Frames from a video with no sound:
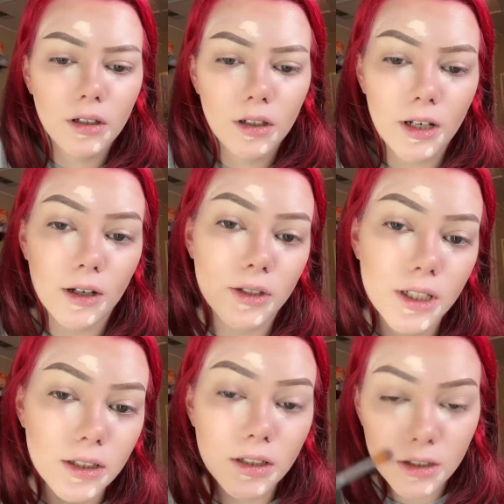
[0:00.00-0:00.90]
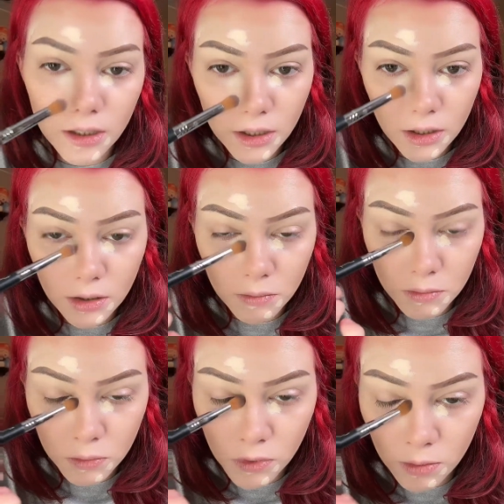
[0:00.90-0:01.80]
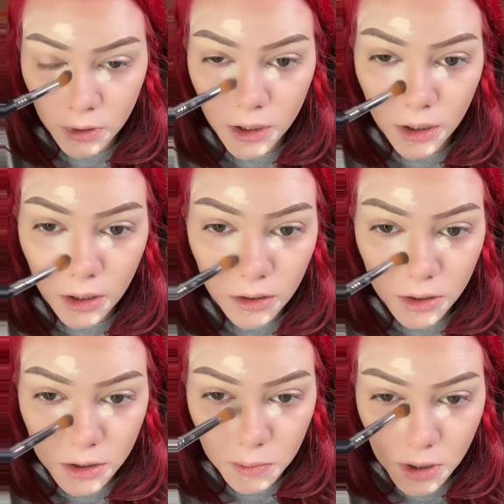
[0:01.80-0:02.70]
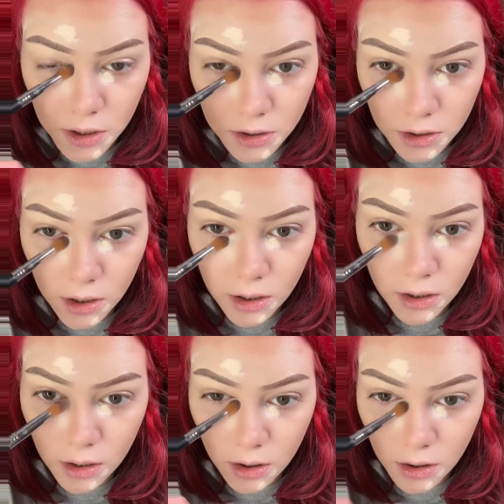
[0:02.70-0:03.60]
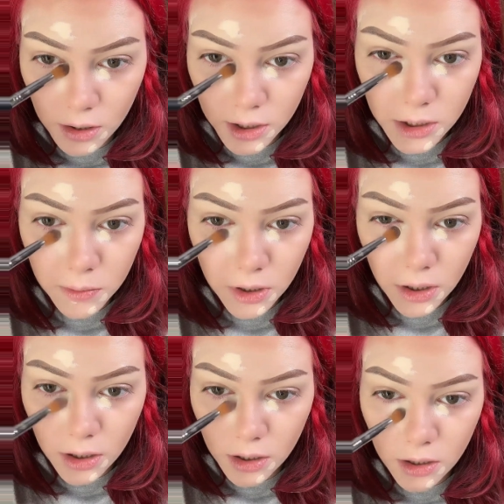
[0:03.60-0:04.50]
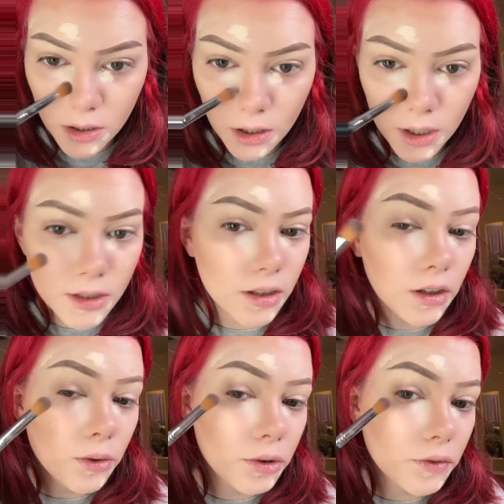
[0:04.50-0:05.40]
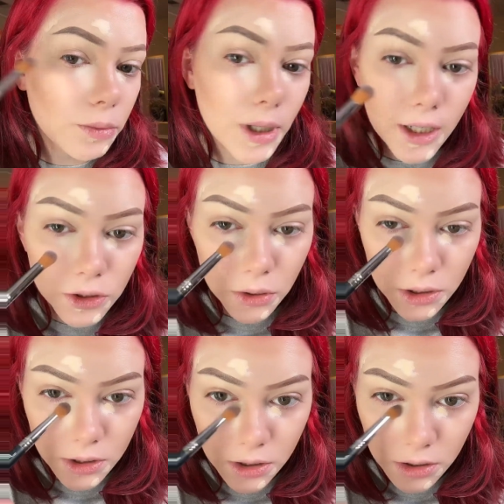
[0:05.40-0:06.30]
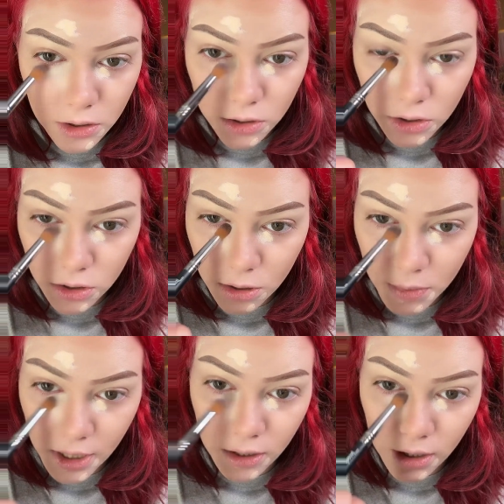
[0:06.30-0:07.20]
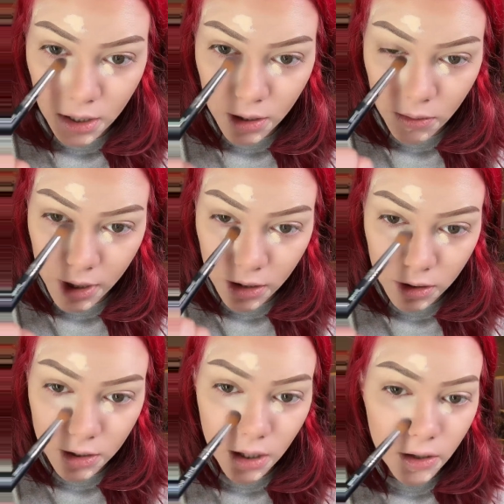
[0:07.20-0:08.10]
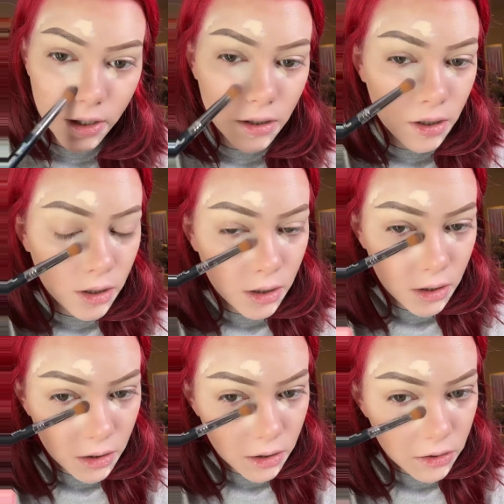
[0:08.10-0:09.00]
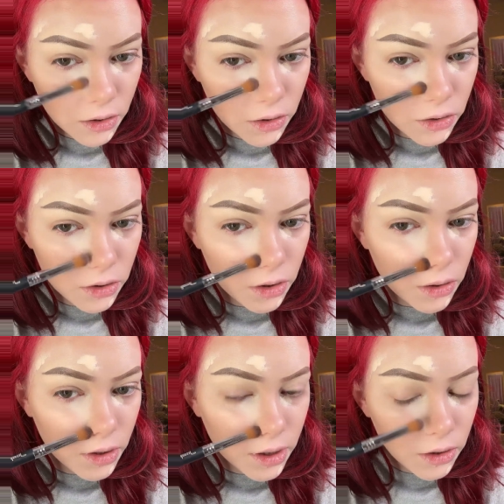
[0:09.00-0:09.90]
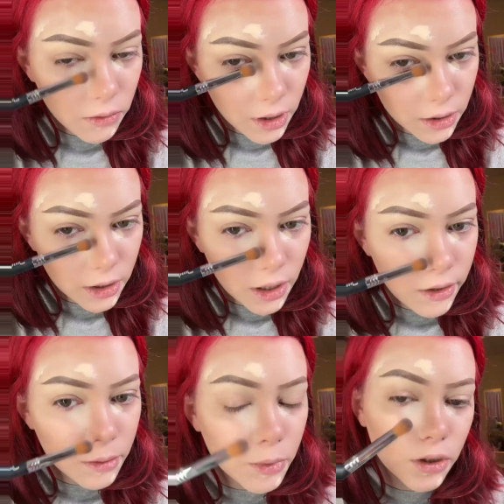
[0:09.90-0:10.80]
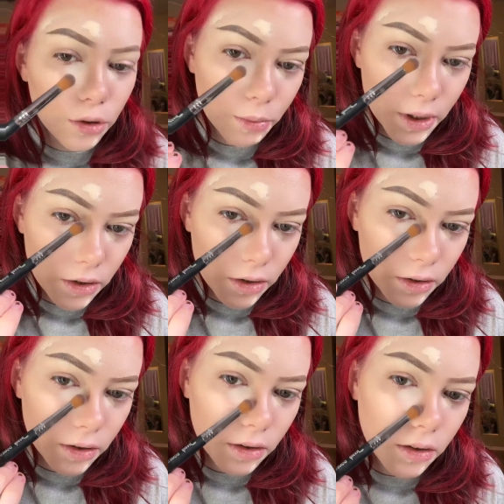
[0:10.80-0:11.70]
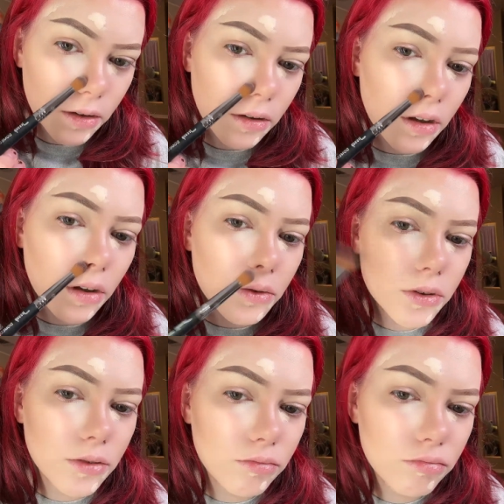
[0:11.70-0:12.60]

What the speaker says: Now, technically, while blending out these spots, this part isn't going for my actual concealer. This is just to brighten the eye right in this area. So I usually go directly down and put a little bit on the nose.